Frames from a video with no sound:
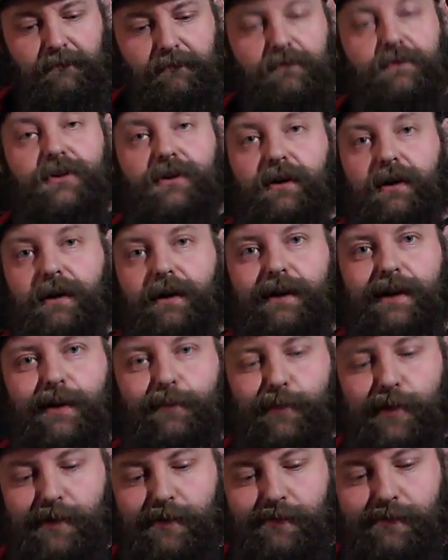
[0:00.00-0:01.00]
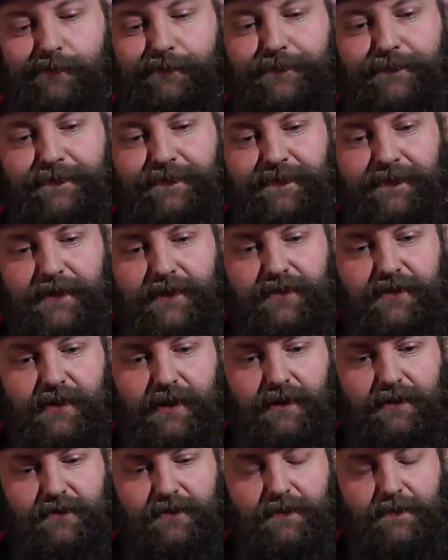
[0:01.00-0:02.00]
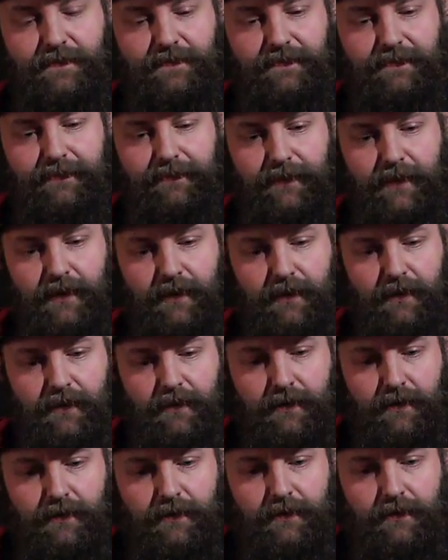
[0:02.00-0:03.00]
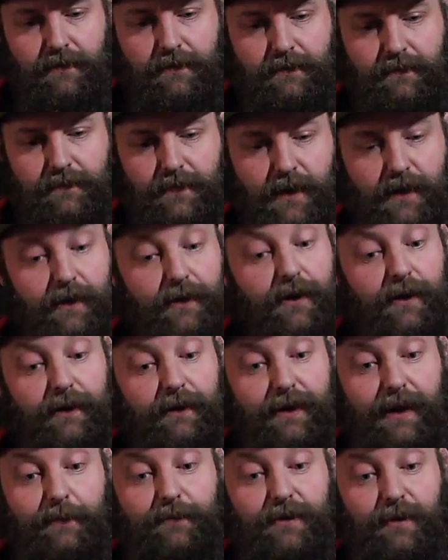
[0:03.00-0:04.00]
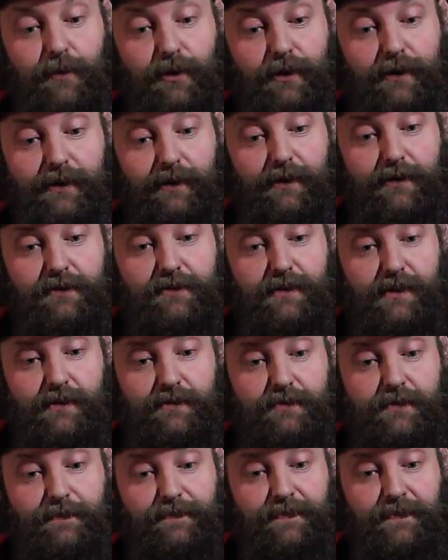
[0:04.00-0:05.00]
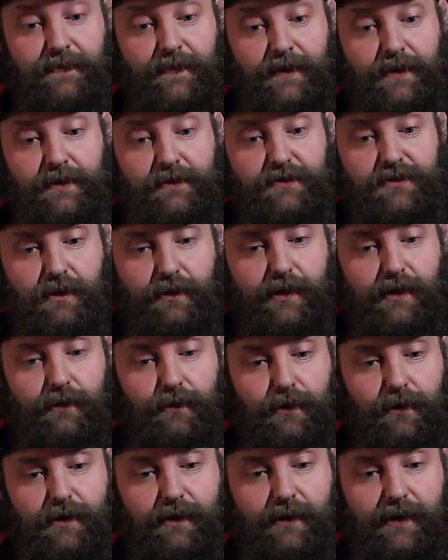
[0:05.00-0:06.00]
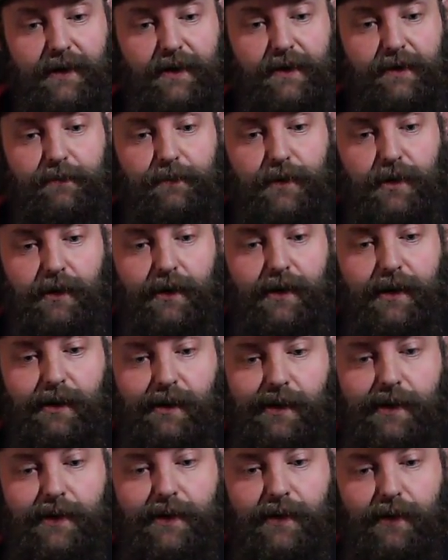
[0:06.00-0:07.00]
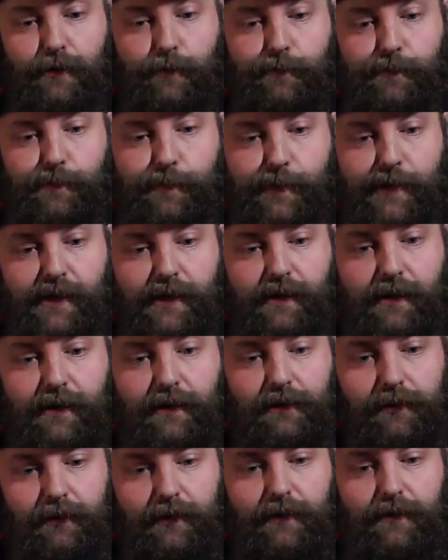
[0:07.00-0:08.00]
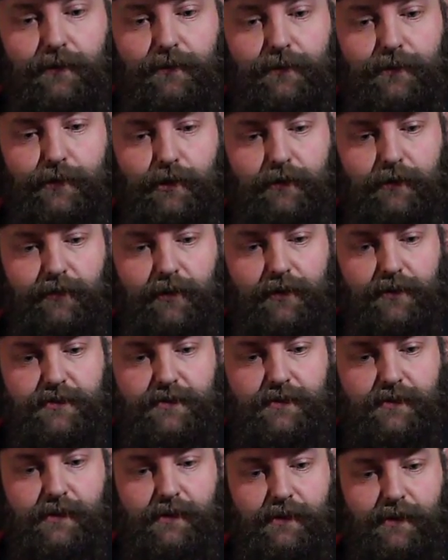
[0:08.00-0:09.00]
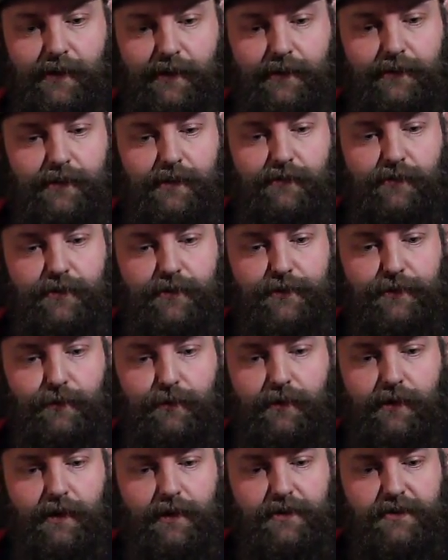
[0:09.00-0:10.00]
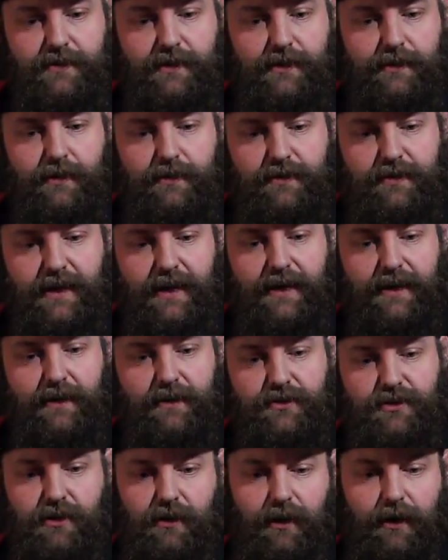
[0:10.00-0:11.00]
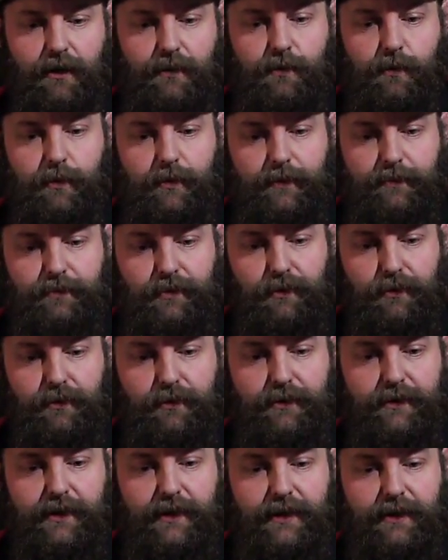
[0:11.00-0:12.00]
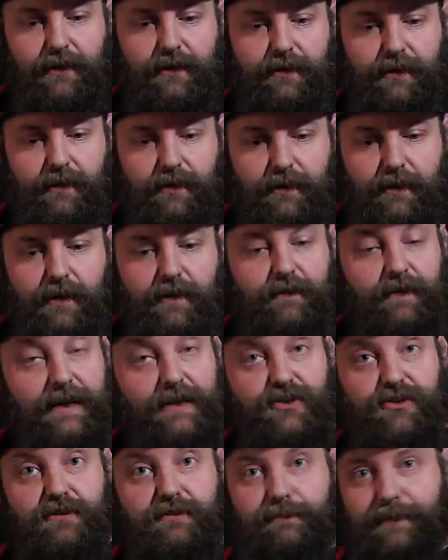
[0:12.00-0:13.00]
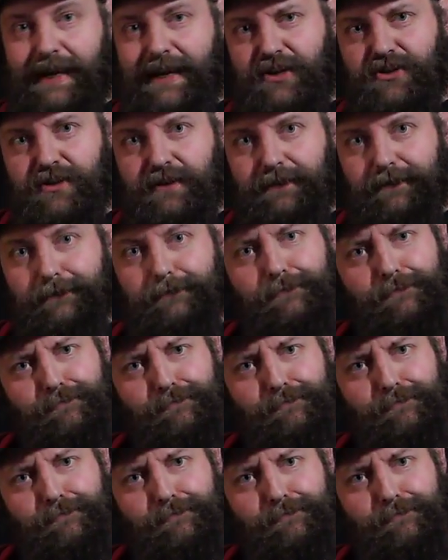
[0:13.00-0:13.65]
So Iron Man says, Captain America says, sorry Hawkeye, but I can't help being a little nervous. I'd never thought I'd see the day a child would be born in an Avengers mansion.